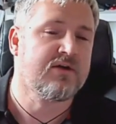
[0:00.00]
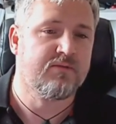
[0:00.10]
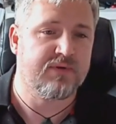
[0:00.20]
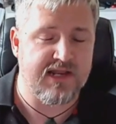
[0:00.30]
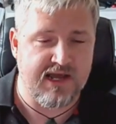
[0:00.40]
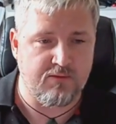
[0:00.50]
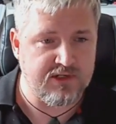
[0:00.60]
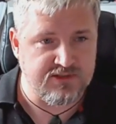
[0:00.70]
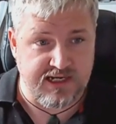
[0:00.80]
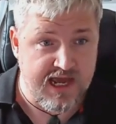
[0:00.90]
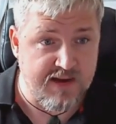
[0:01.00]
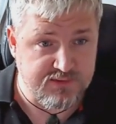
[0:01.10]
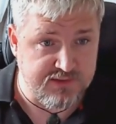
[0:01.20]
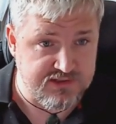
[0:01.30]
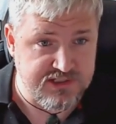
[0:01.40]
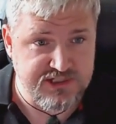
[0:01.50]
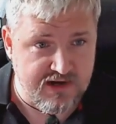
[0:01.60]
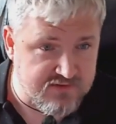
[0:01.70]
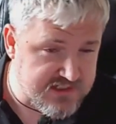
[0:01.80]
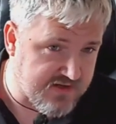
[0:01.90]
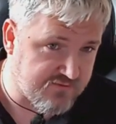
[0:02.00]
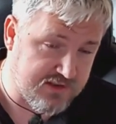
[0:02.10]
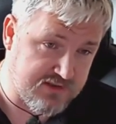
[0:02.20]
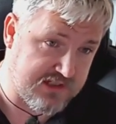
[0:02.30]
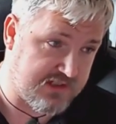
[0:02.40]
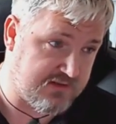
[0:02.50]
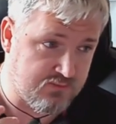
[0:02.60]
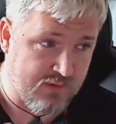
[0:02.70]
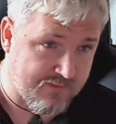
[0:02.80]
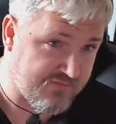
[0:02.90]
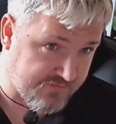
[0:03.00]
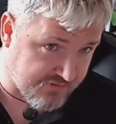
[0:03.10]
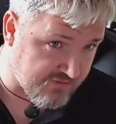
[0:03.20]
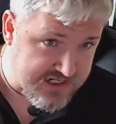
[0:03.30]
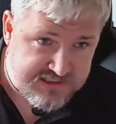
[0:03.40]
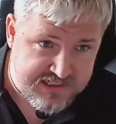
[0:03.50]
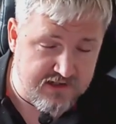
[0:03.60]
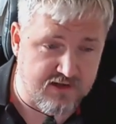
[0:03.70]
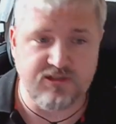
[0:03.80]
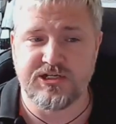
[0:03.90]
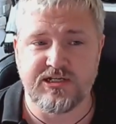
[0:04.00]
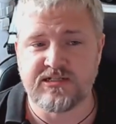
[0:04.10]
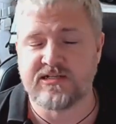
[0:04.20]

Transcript: but now we're using apps, we're using generative, we're using Web3 technologies